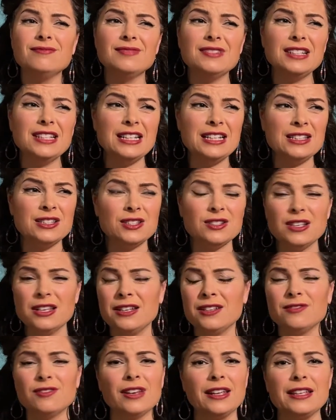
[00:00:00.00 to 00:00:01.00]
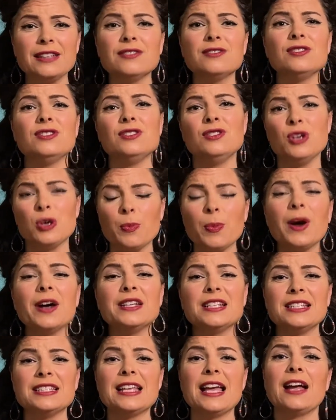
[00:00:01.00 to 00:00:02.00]
in like your body
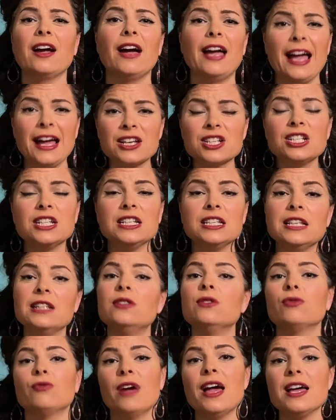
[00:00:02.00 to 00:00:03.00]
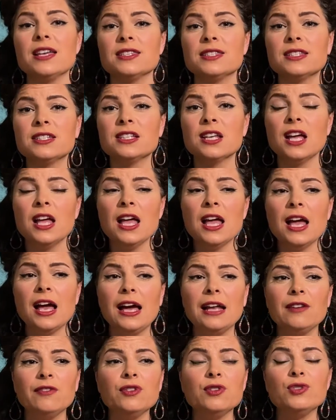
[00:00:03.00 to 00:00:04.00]
saying, I actually need the rest.
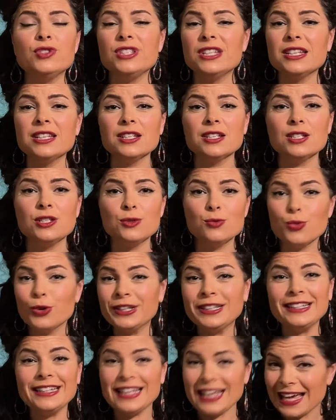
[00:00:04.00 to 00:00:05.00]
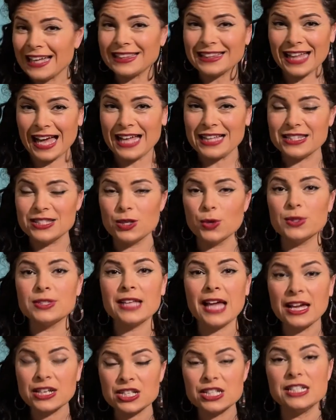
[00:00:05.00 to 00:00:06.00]
And if you didn't, you wouldn't get that. So it's
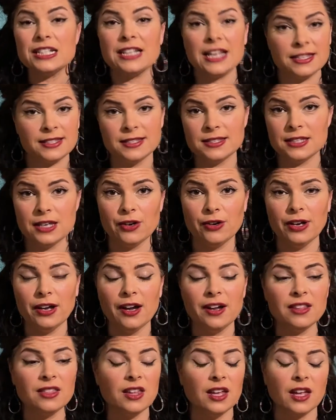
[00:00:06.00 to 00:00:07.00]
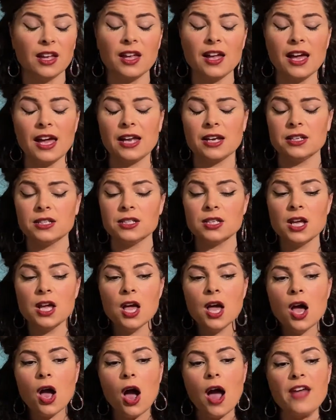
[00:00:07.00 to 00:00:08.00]
actually necessary, I think. And
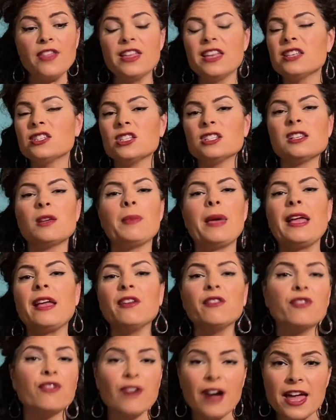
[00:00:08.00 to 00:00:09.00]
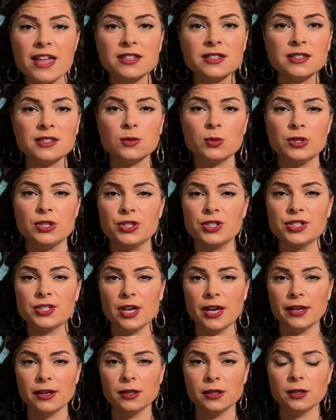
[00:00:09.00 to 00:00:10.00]
I think it's just making friends with your
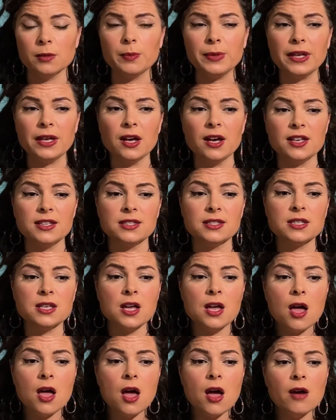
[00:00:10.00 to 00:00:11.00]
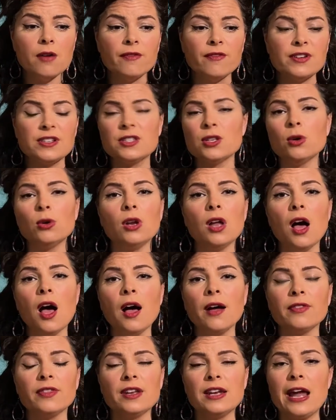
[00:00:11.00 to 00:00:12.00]
cycle, because for so
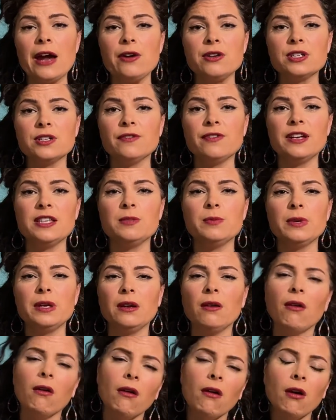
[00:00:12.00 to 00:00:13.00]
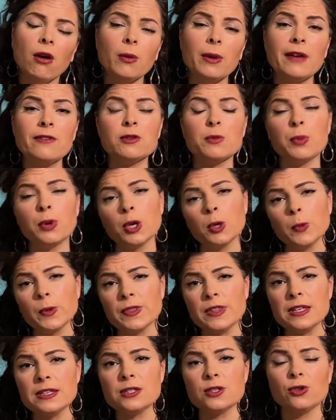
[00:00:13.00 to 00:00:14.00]
long the narrative has been, oh, we have to put up with
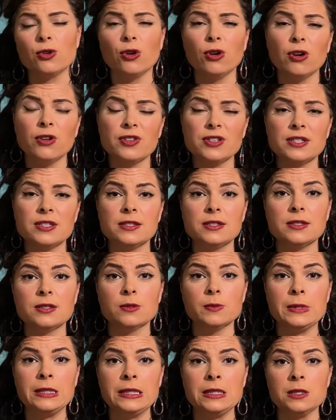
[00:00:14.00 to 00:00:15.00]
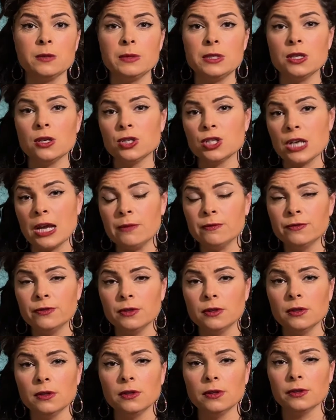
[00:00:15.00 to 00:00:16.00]
this, or oh, this is something to be shameful
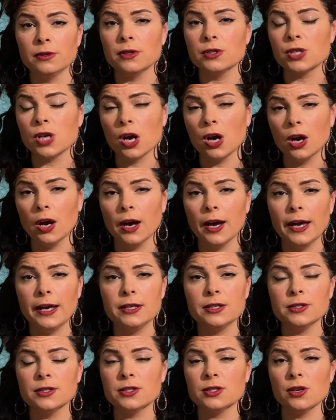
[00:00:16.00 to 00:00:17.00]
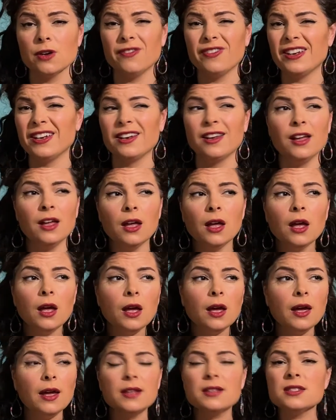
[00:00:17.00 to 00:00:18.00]
or to hide and stuff. And
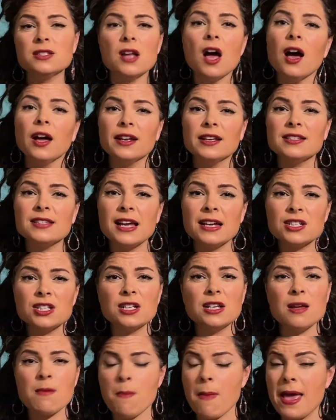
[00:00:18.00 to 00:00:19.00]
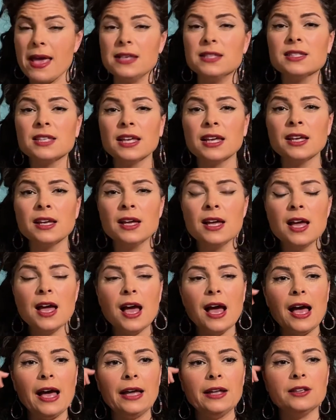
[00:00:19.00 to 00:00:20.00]
it's not. It's actually amazing.
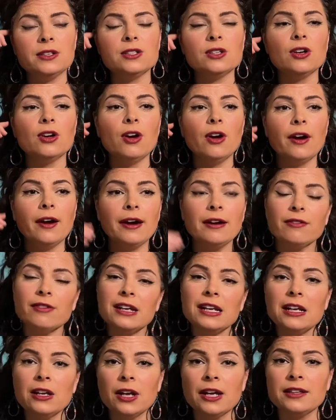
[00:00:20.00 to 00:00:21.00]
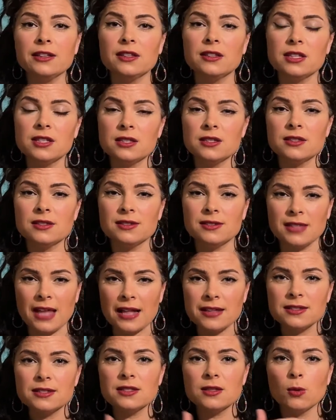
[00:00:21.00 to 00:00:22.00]
And I really like that
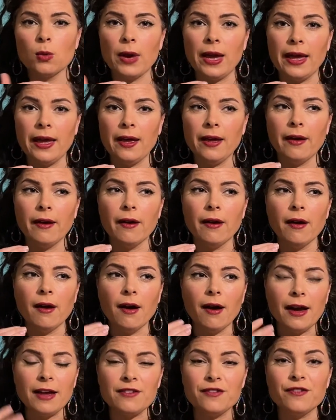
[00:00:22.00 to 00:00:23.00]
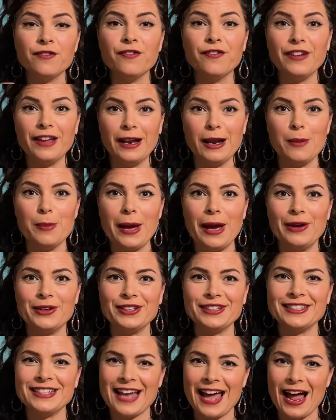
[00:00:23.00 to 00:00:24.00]
that's the way I feel about it
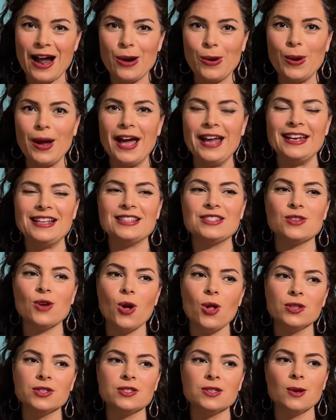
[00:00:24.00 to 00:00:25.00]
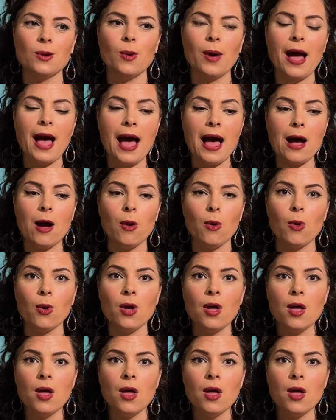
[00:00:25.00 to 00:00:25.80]
now. And it's also how